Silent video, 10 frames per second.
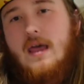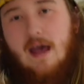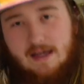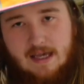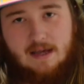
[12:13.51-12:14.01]

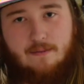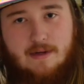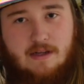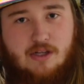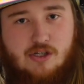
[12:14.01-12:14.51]
I can't
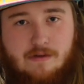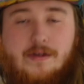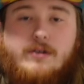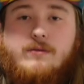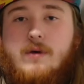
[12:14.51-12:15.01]
really show
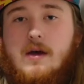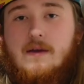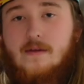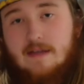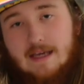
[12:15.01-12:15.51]
you
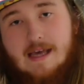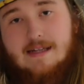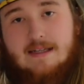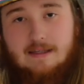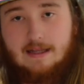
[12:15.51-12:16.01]
the
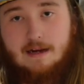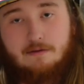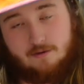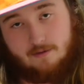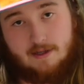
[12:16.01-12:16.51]
ending that I
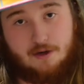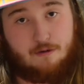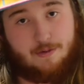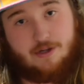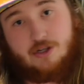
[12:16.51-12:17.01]
was really
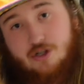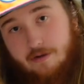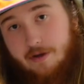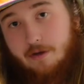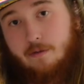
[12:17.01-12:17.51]
hoping to show
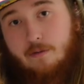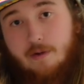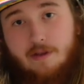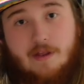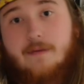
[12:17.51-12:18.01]
you
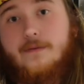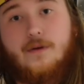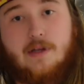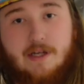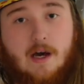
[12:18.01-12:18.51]
with it
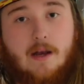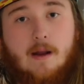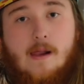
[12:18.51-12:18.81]
fully done